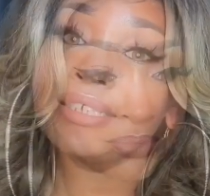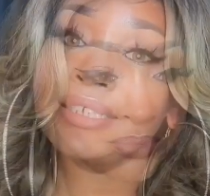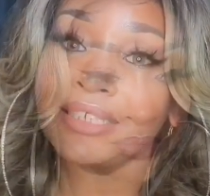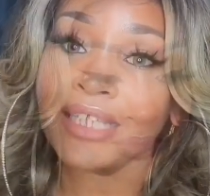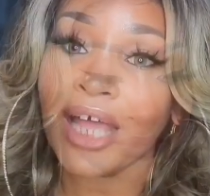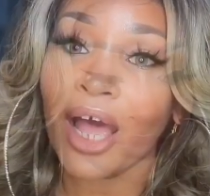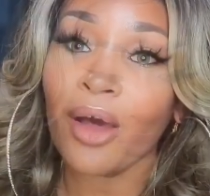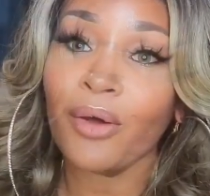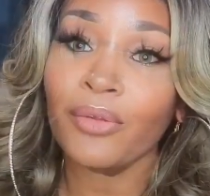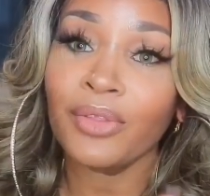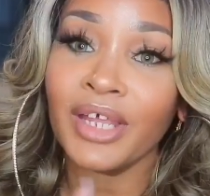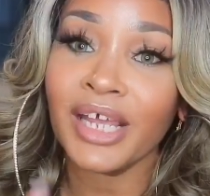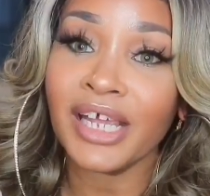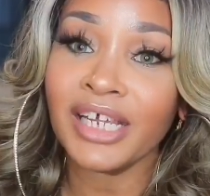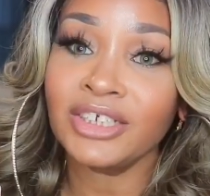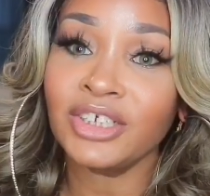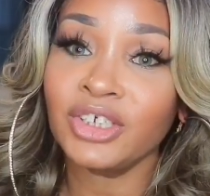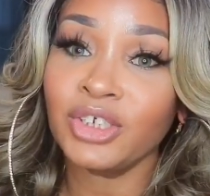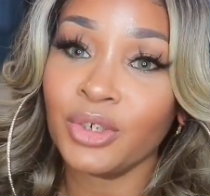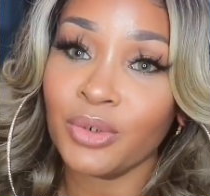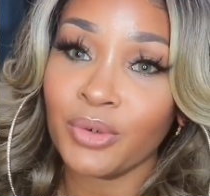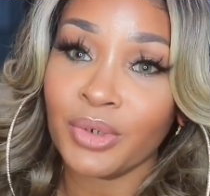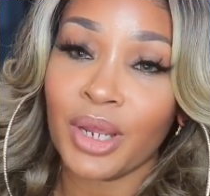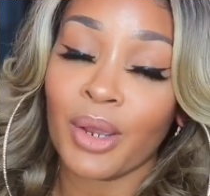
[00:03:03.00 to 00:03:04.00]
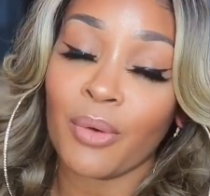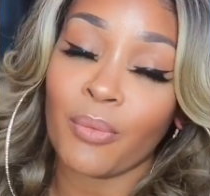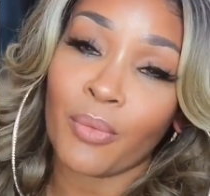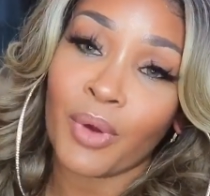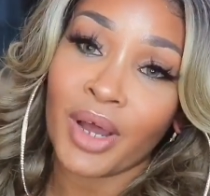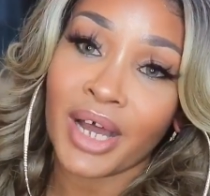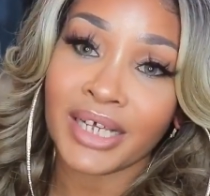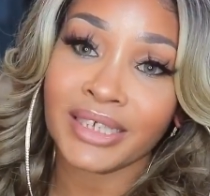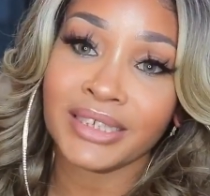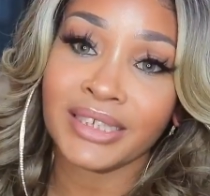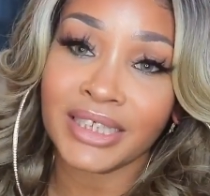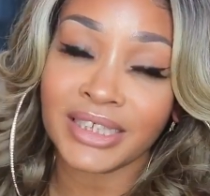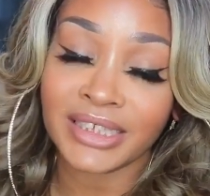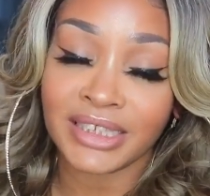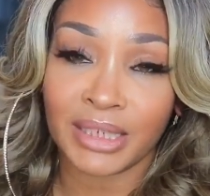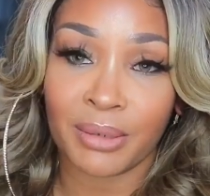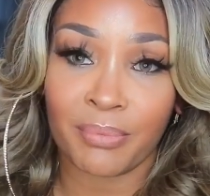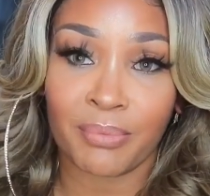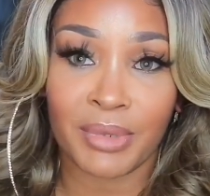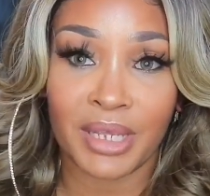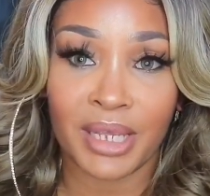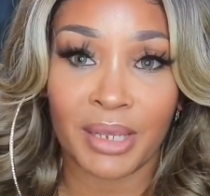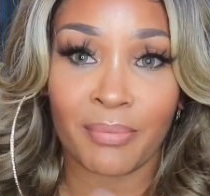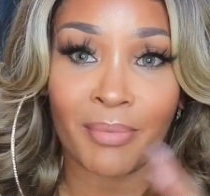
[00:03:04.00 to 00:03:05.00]
So this unit was sent to
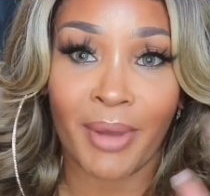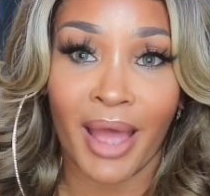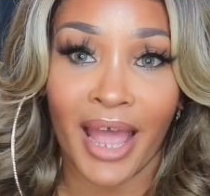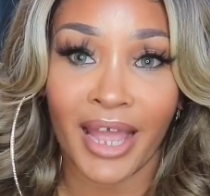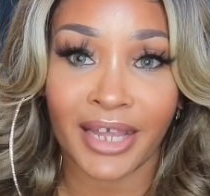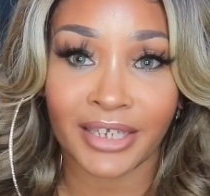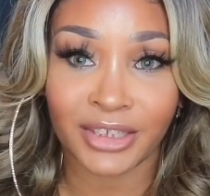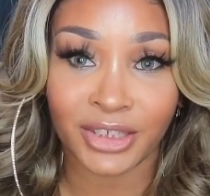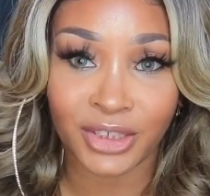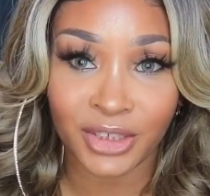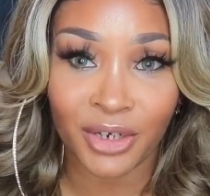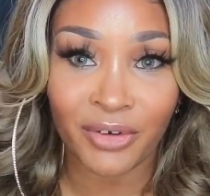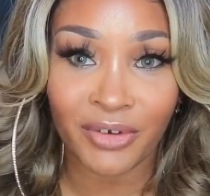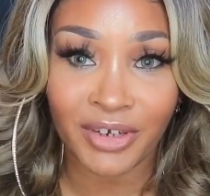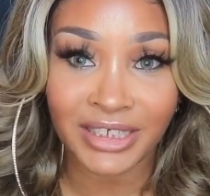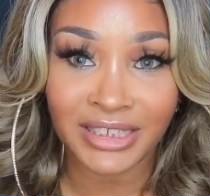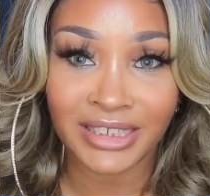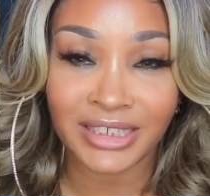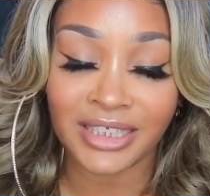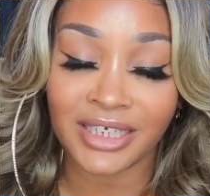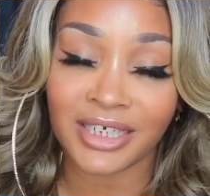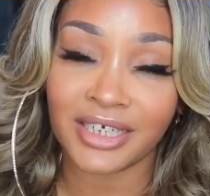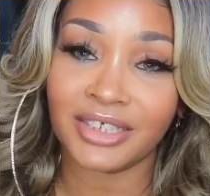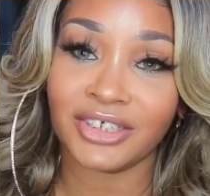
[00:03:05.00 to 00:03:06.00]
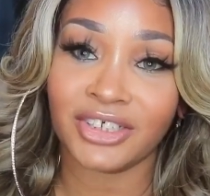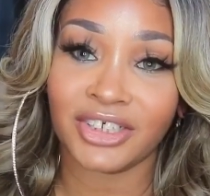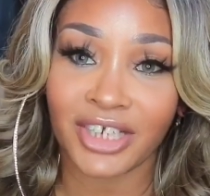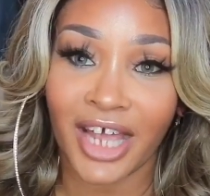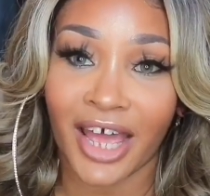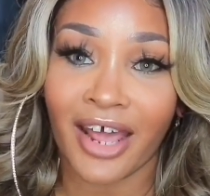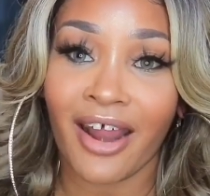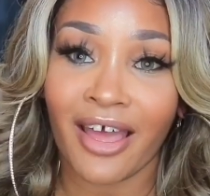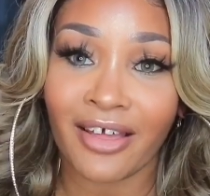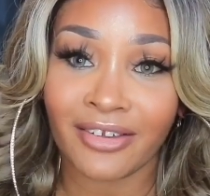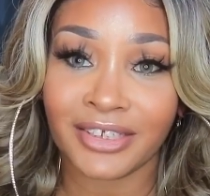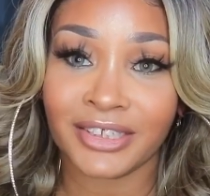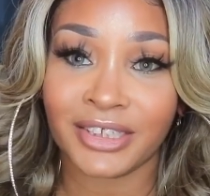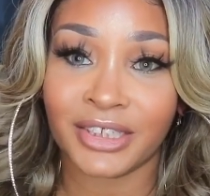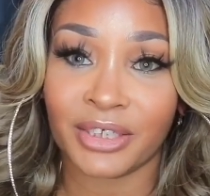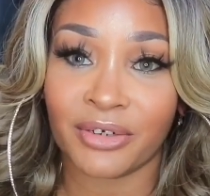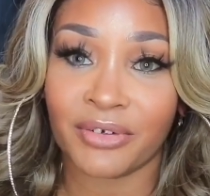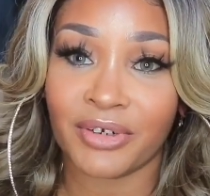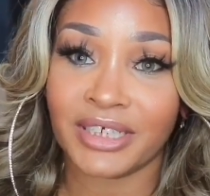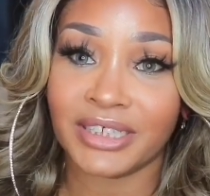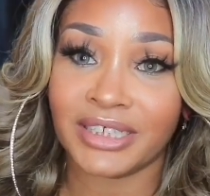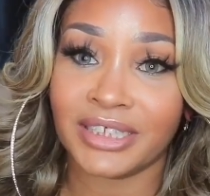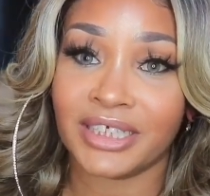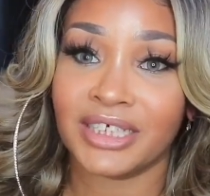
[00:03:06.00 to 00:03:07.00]
me by Zury Sis. Shout out to
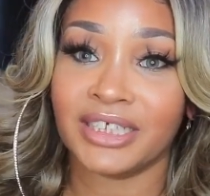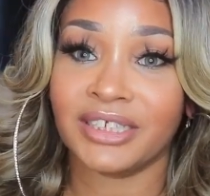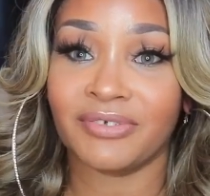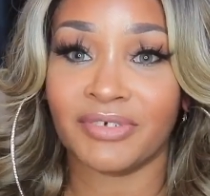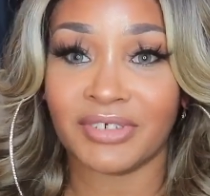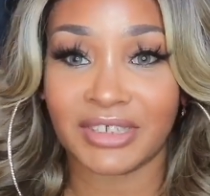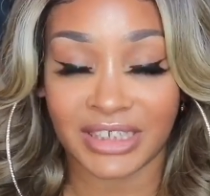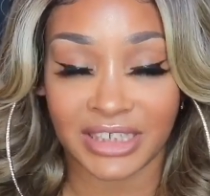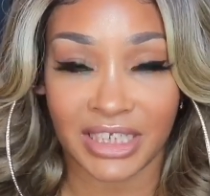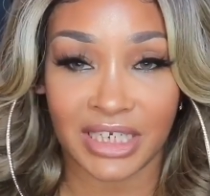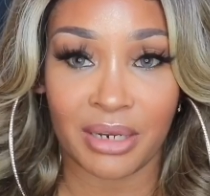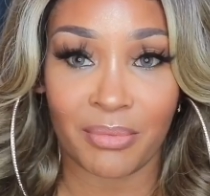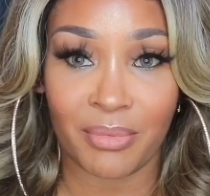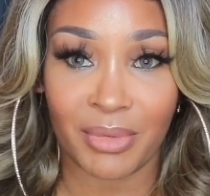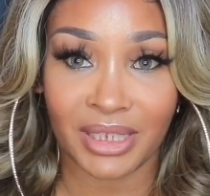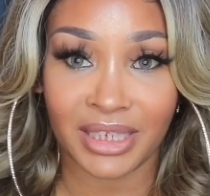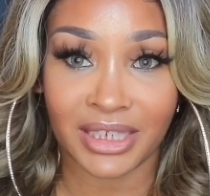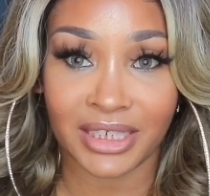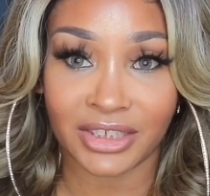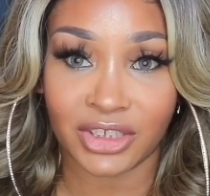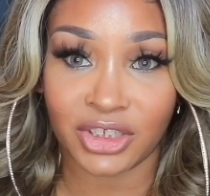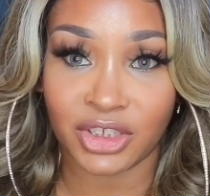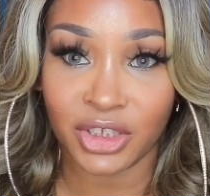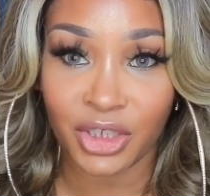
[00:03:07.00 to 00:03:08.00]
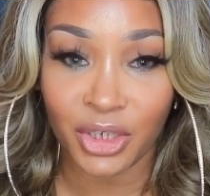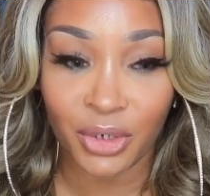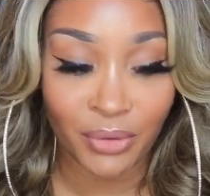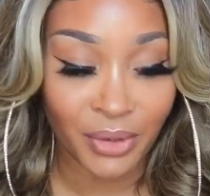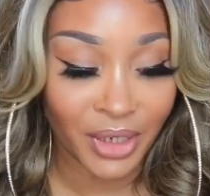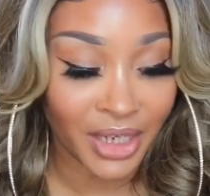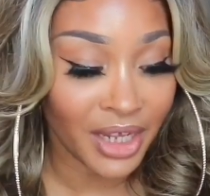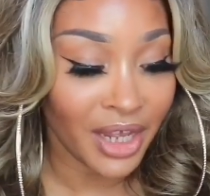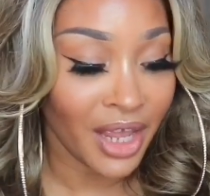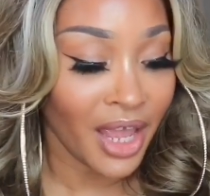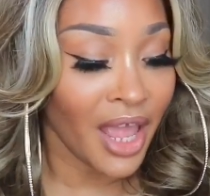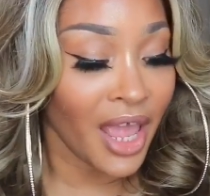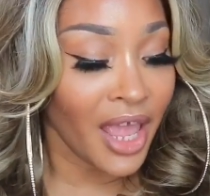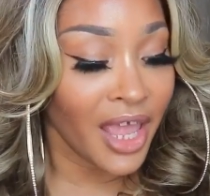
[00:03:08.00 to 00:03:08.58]
Zury Sis for sending me this unit.